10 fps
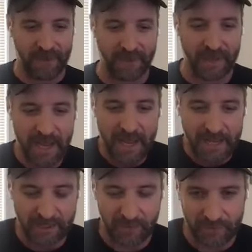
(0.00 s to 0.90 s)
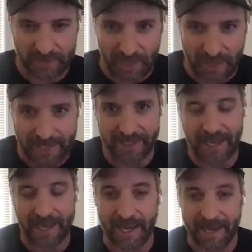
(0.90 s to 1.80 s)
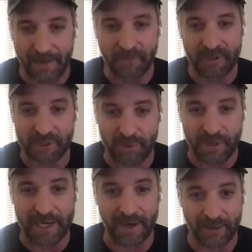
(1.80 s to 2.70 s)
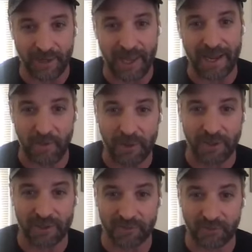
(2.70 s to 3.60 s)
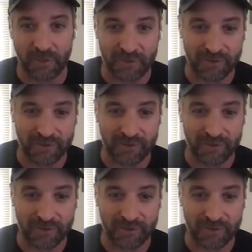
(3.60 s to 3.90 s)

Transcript: And so it was a lot to like get up to speed on like what this